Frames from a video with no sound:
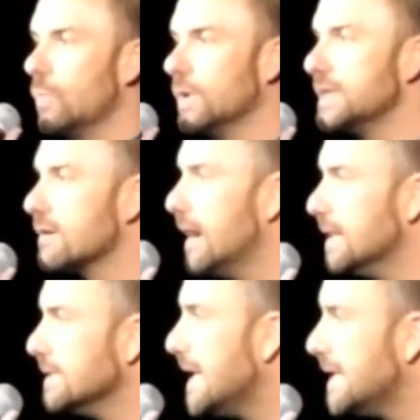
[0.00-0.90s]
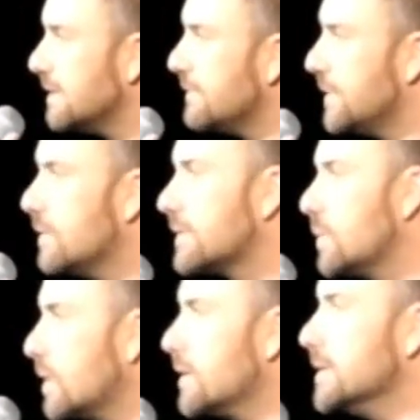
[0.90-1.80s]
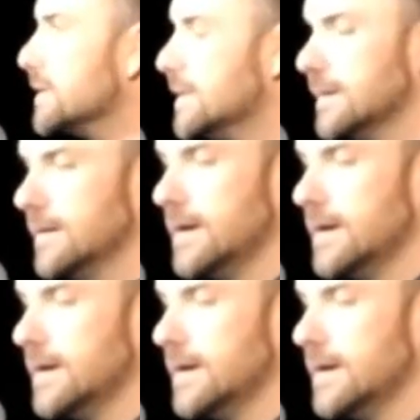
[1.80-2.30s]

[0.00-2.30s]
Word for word: with their untainted view of the world.